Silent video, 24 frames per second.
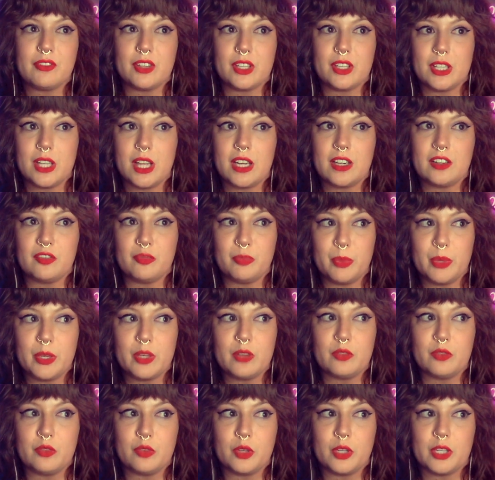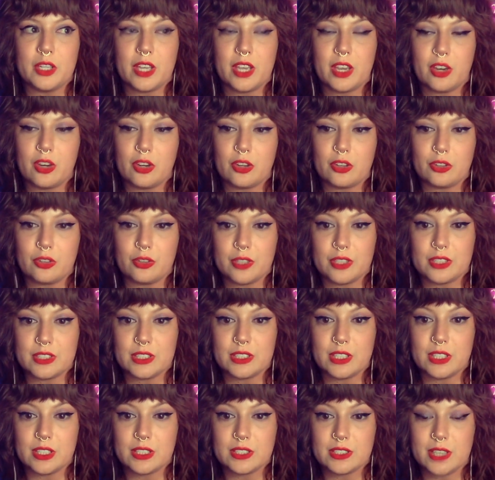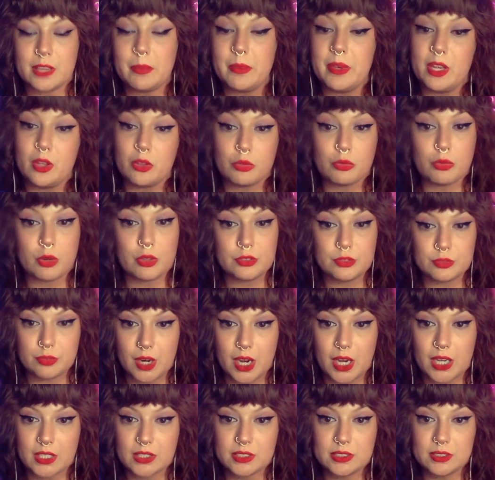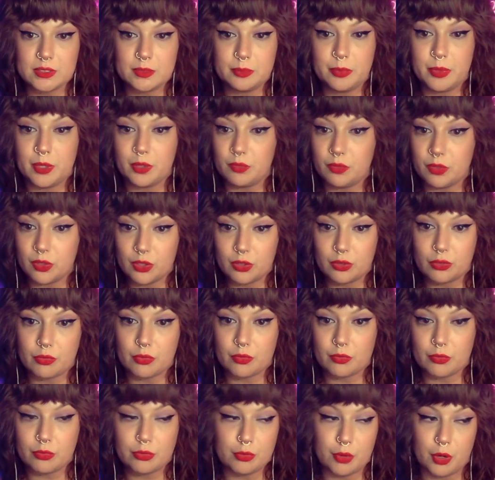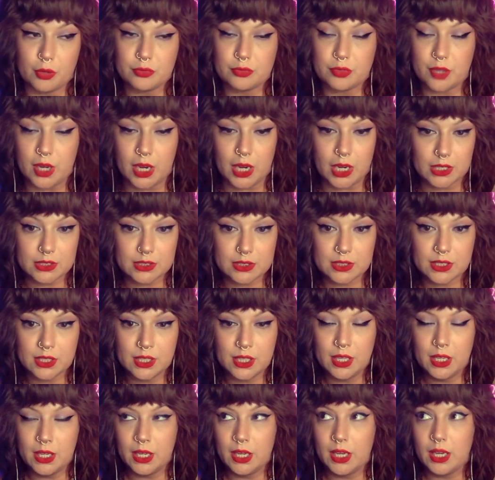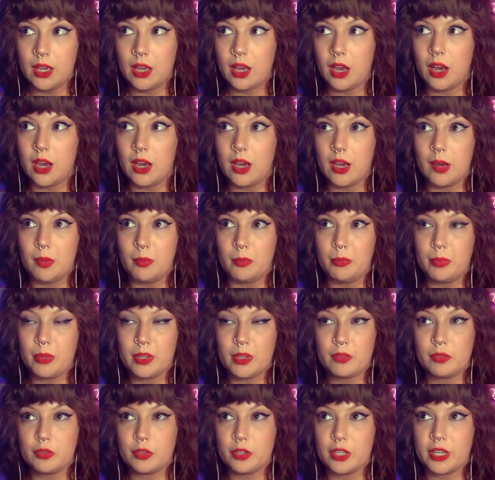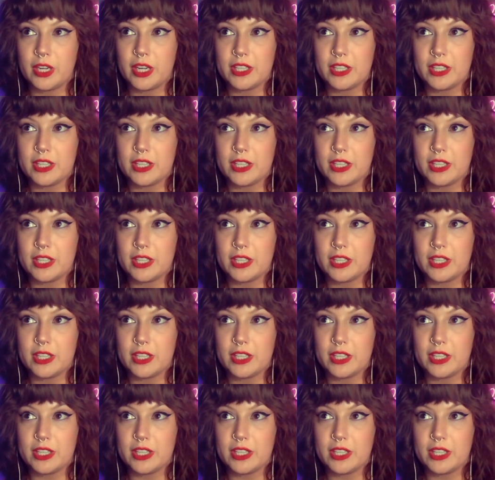lot of Bigfoot characteristics. I mean, it throws rocks. Bigfoot throws rocks. Bigfoot has